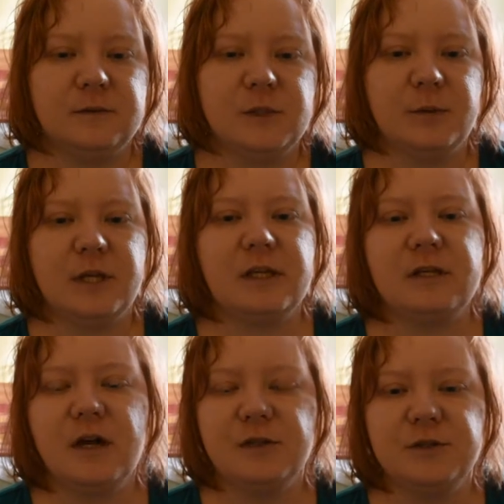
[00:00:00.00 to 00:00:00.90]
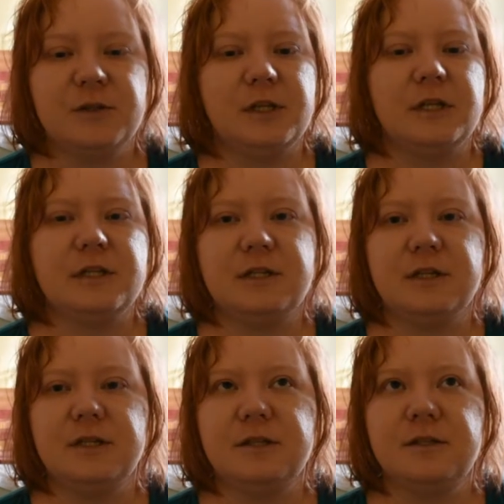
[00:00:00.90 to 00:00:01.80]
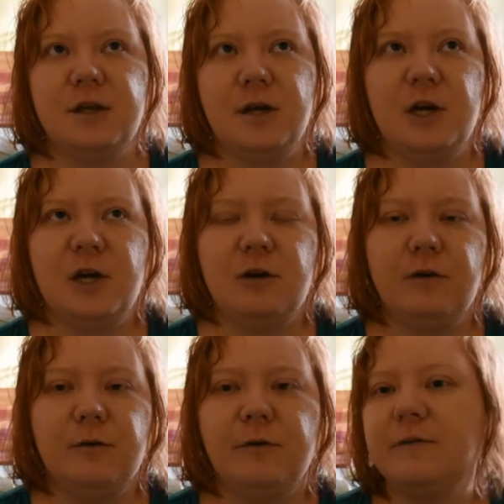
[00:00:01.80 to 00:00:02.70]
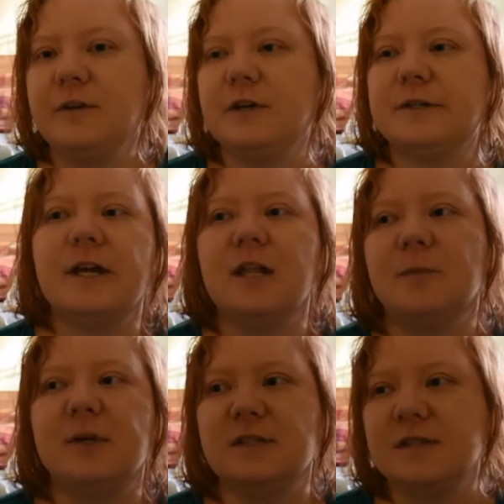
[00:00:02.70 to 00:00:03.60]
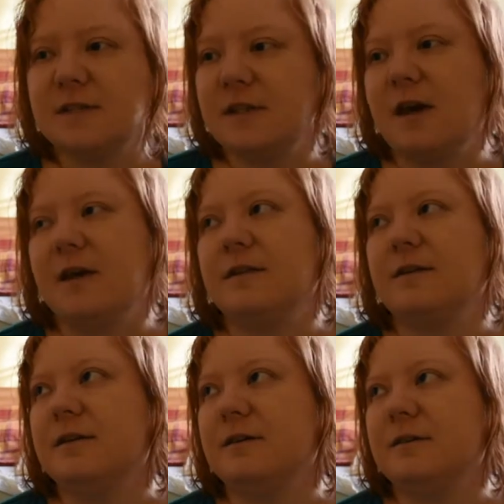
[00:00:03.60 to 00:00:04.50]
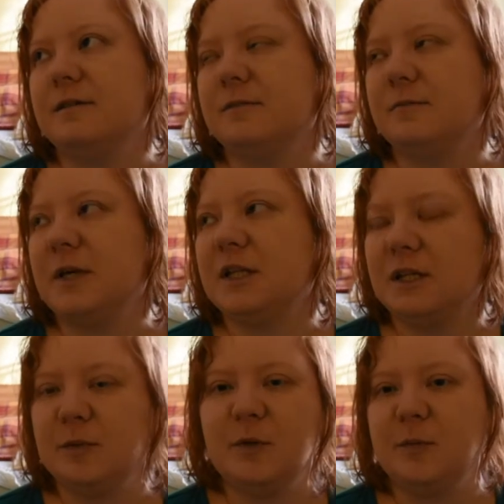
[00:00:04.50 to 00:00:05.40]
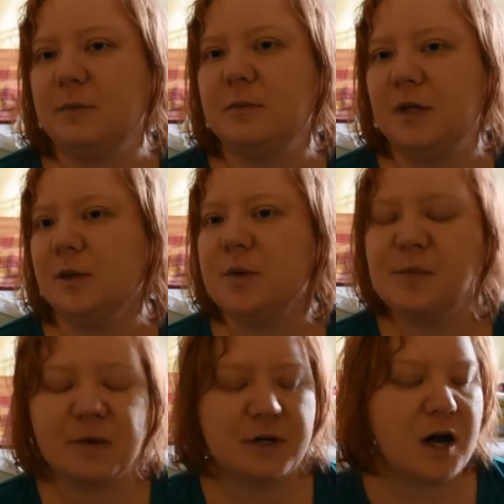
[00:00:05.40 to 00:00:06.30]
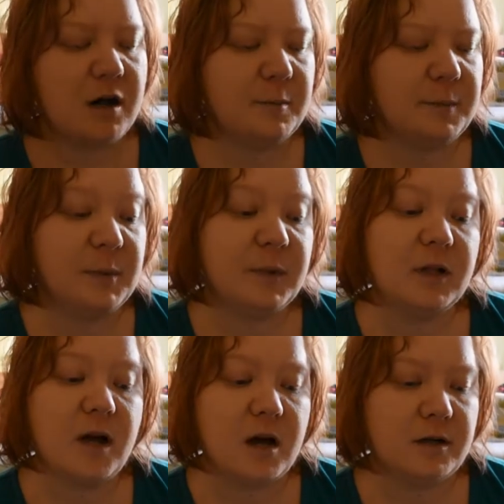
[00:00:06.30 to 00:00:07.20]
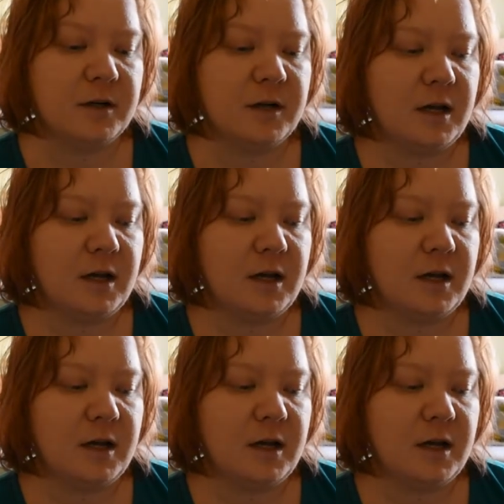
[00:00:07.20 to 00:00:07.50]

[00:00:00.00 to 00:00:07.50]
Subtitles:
so they can isolate these weird elements that mentally ill people are.